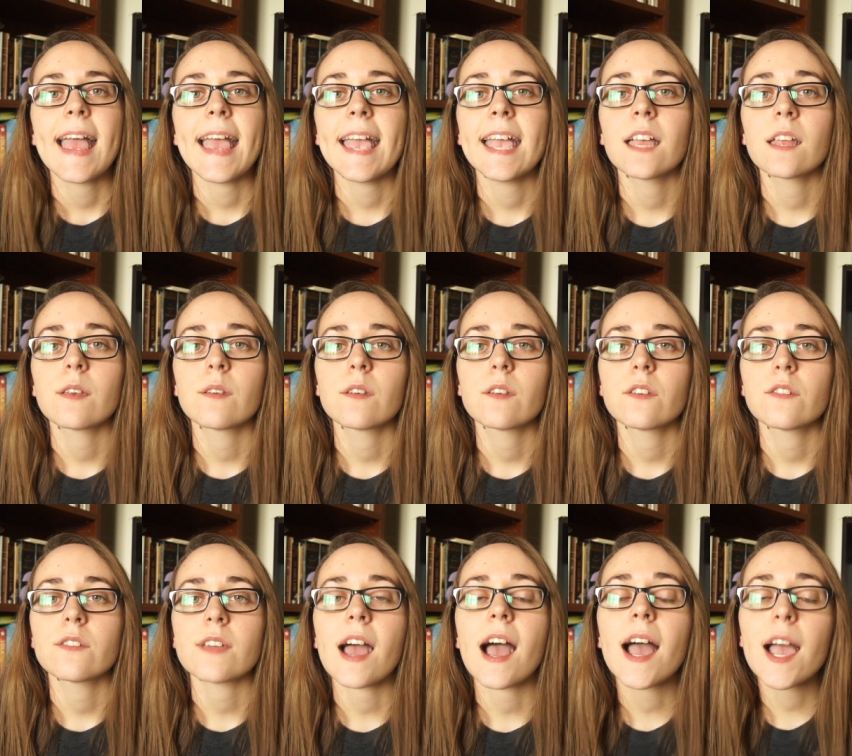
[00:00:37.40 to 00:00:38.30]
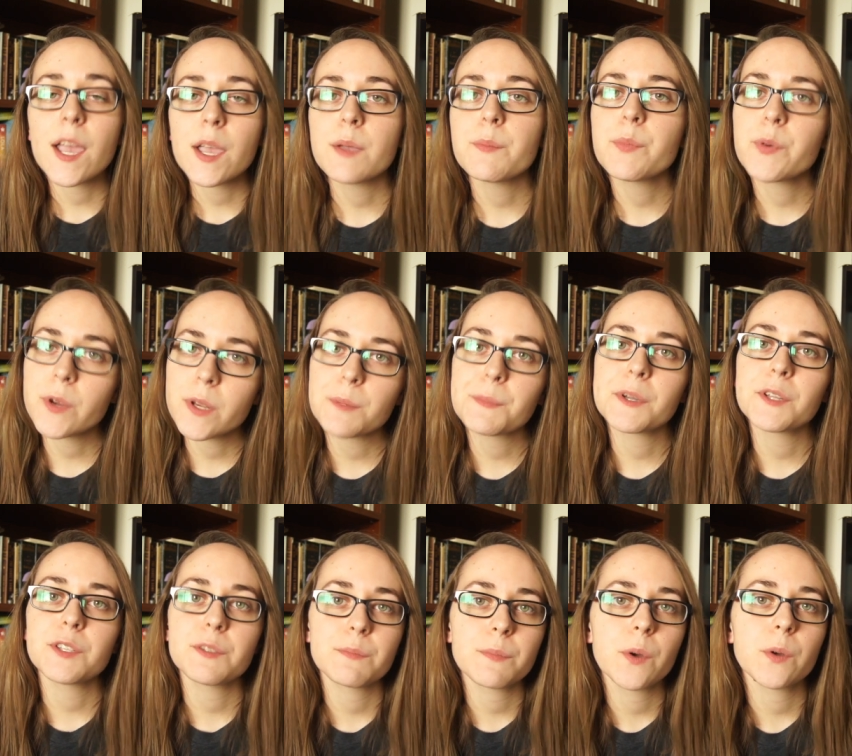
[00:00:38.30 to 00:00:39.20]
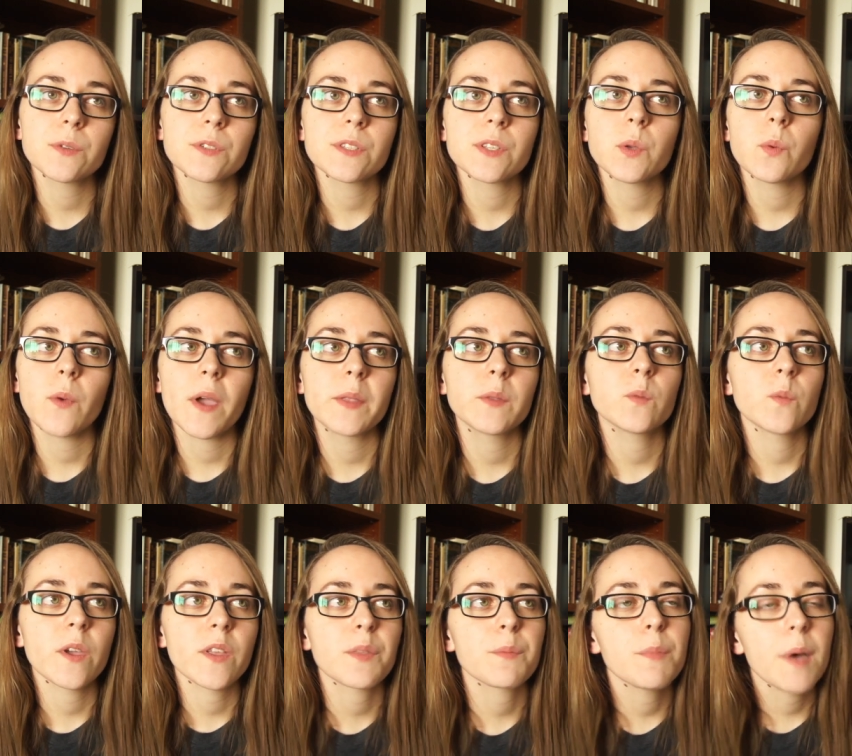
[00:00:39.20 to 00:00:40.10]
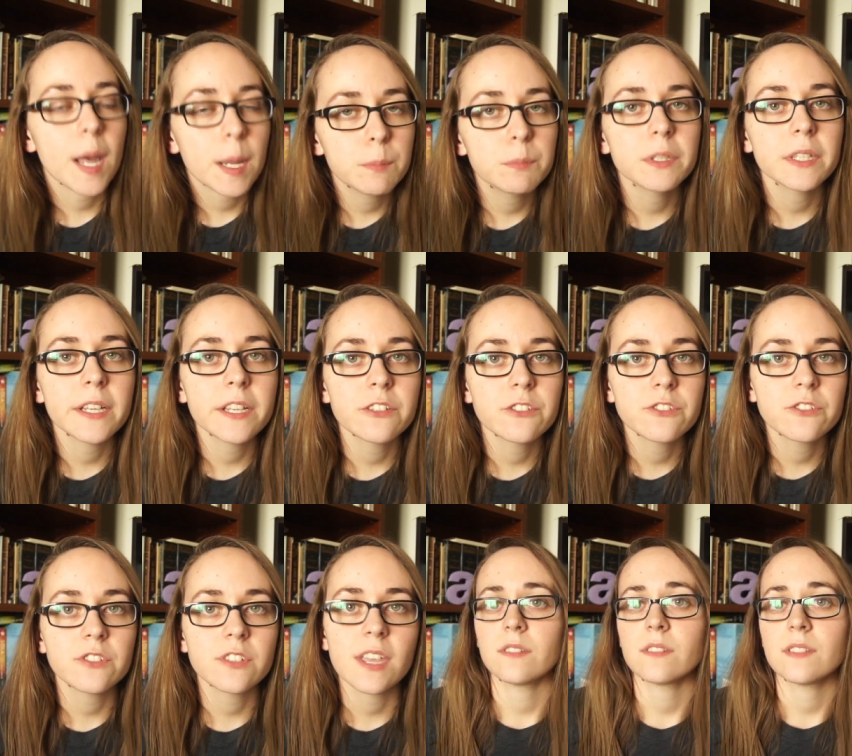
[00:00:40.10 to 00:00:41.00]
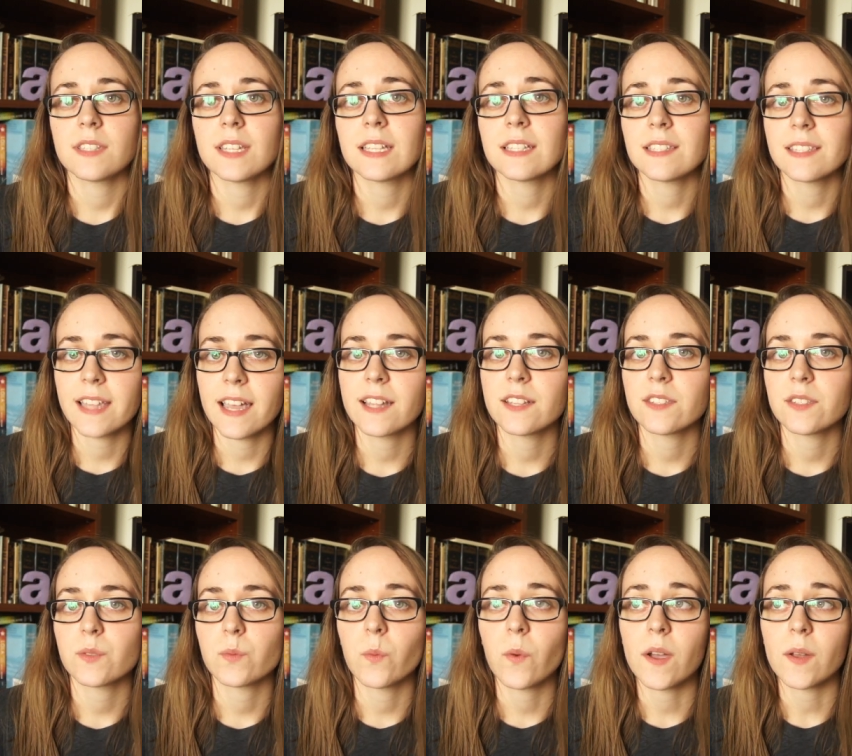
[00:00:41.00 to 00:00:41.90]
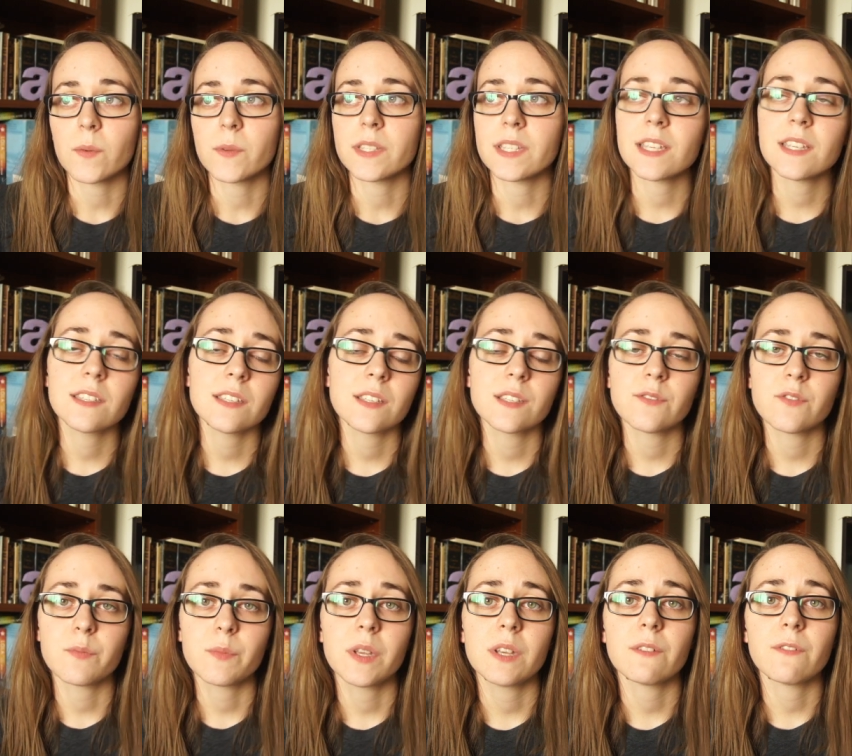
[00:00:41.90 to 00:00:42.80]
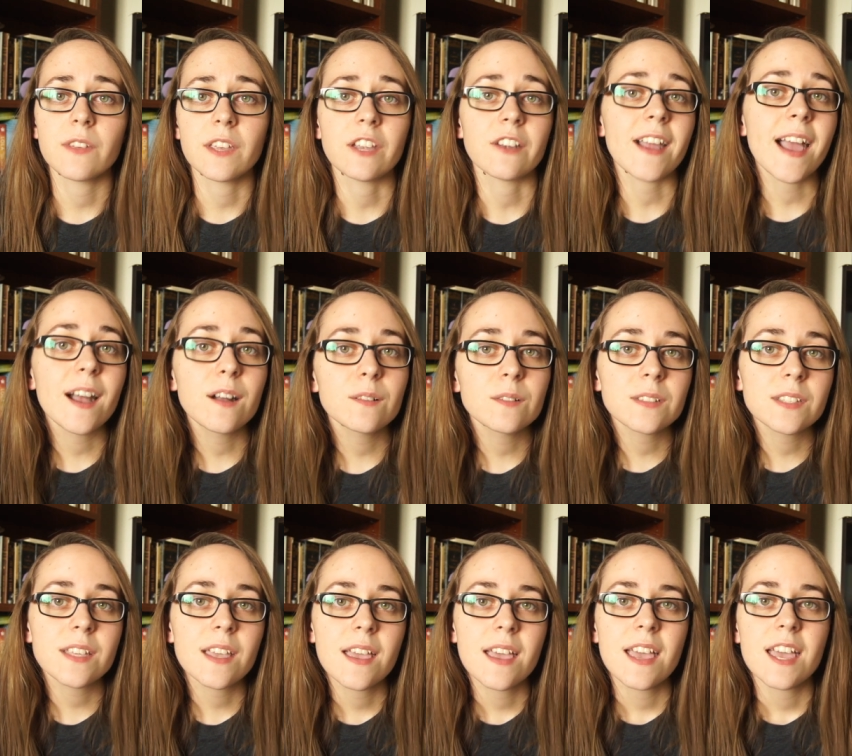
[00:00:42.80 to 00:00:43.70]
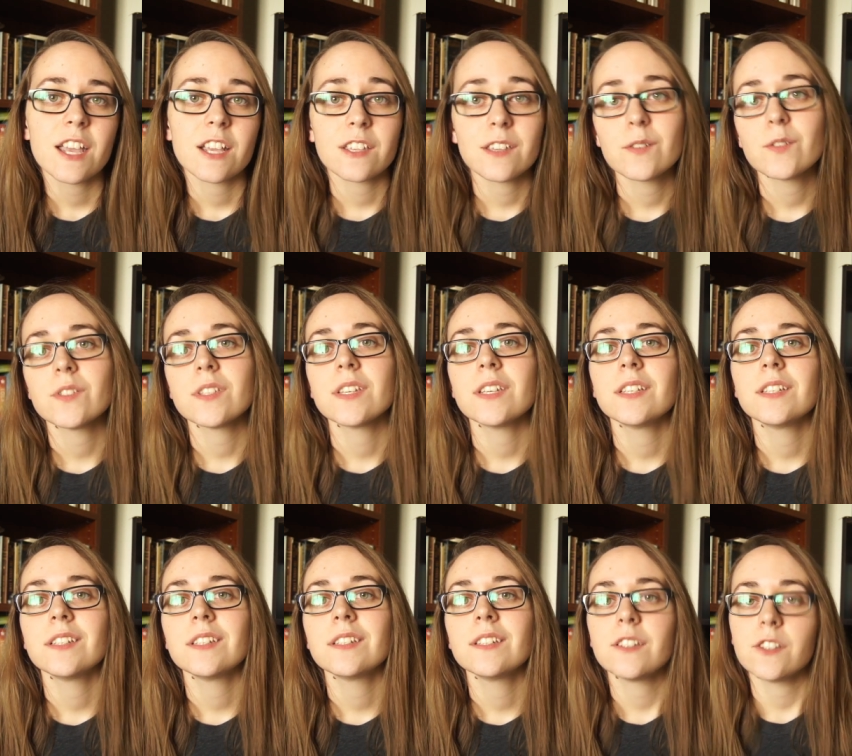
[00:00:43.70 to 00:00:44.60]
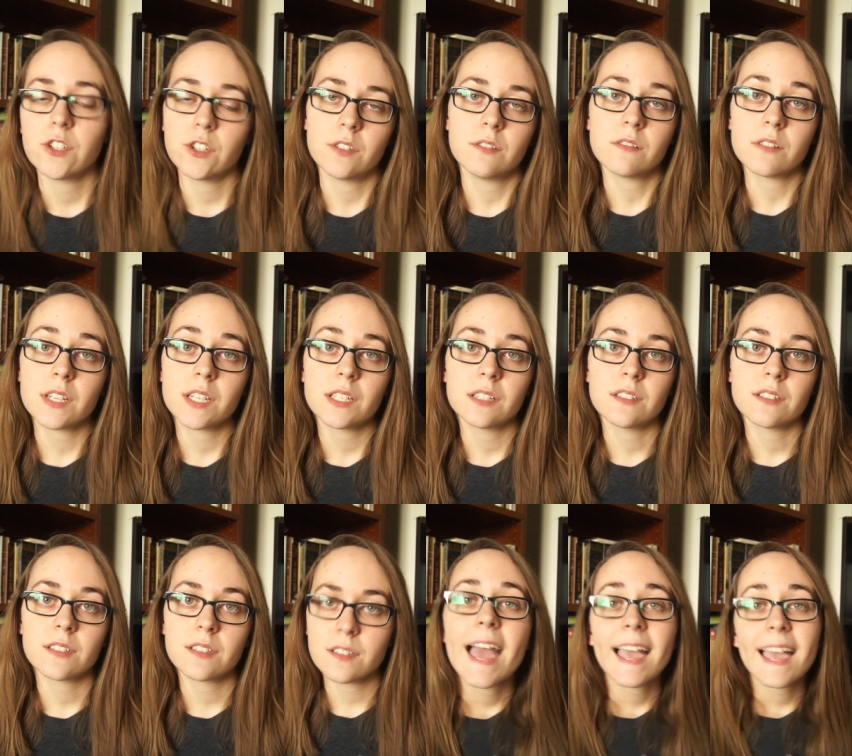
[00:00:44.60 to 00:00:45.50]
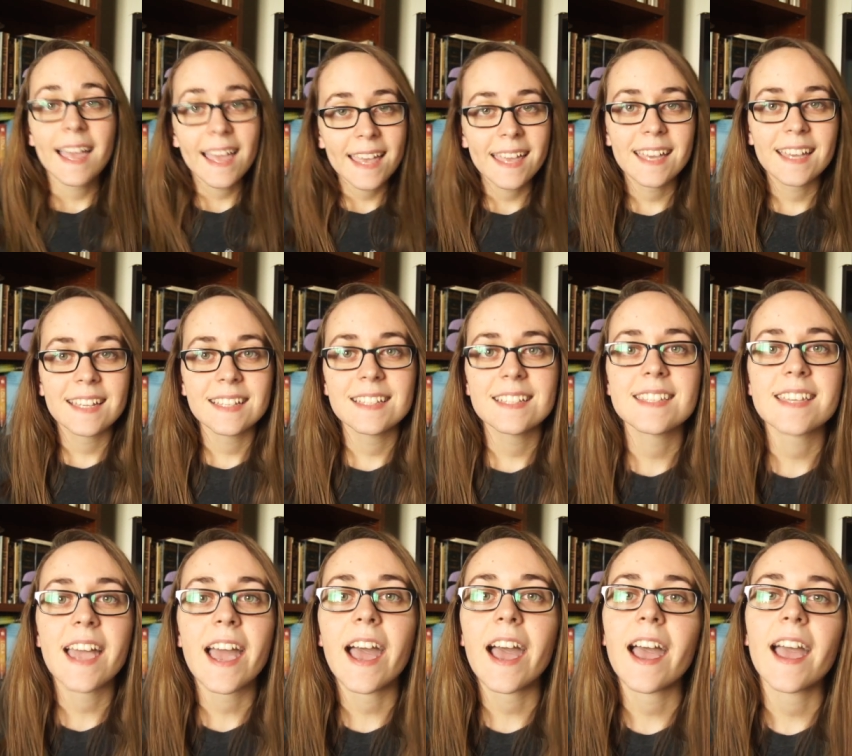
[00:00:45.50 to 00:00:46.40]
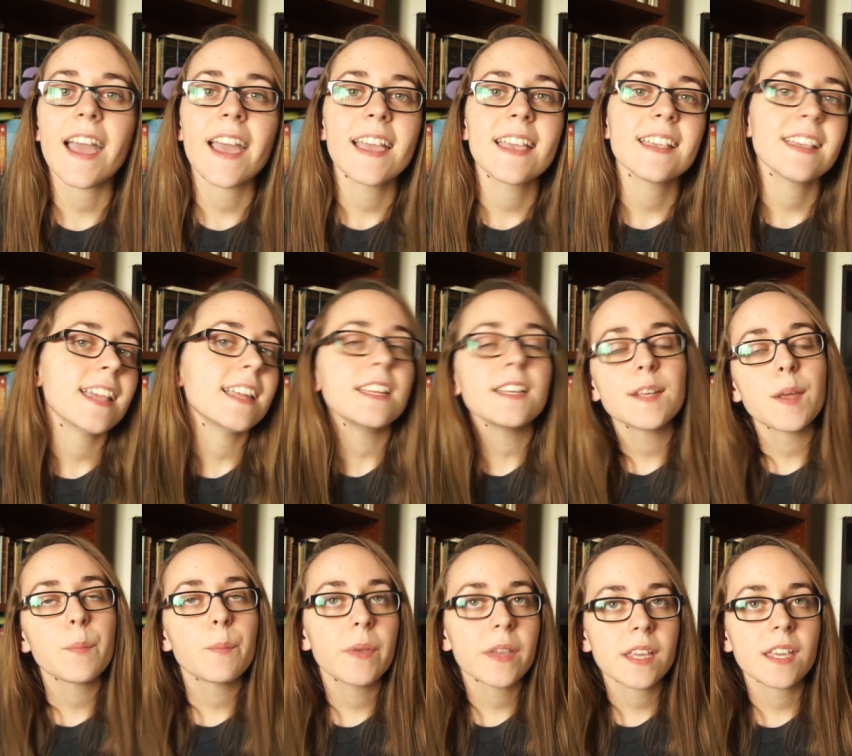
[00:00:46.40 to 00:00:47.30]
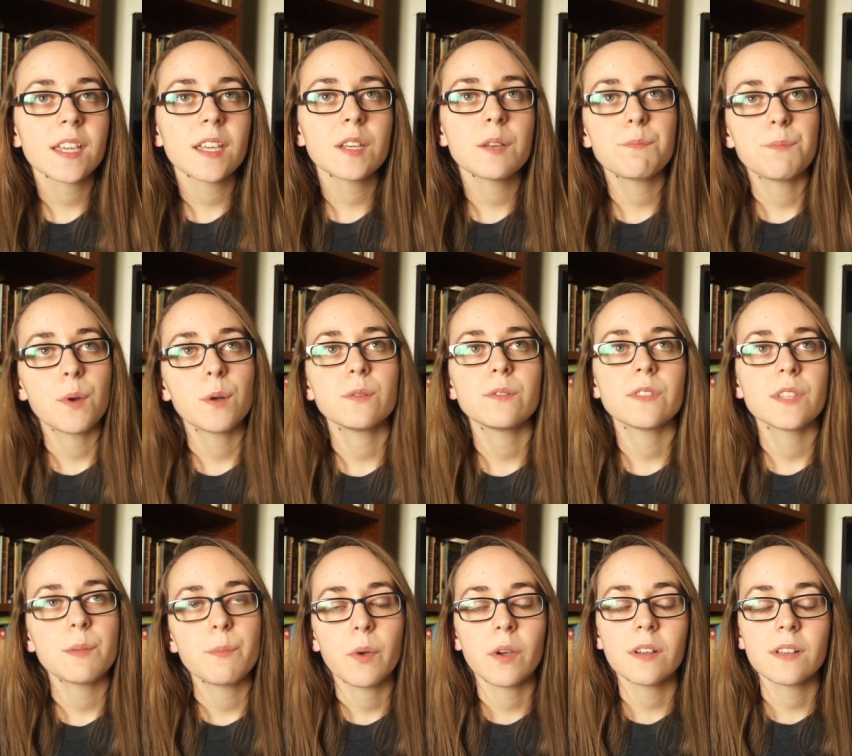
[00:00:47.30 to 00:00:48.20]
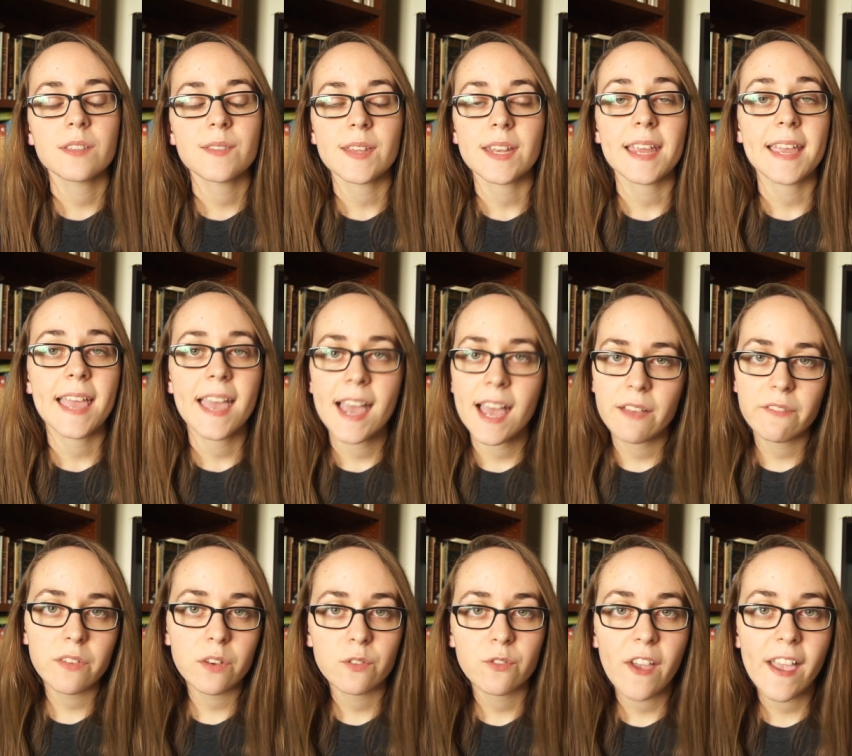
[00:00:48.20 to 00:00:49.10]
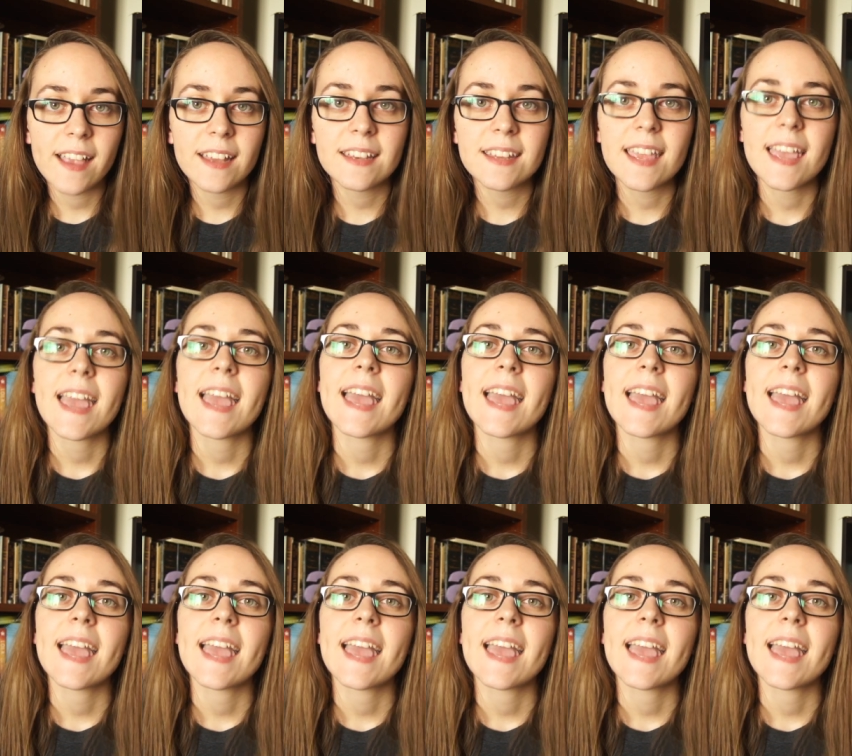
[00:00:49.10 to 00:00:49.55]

And I pretty much mostly went with published since that's what was easiest for me to figure out using Goodreads. And I ended up picking mostly books that I haven't read